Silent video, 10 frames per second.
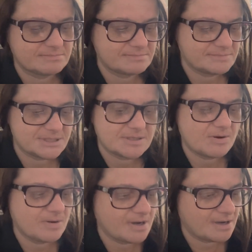
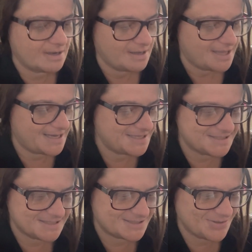Muskoka, and it's
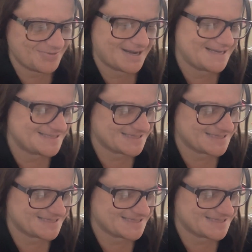just so nice.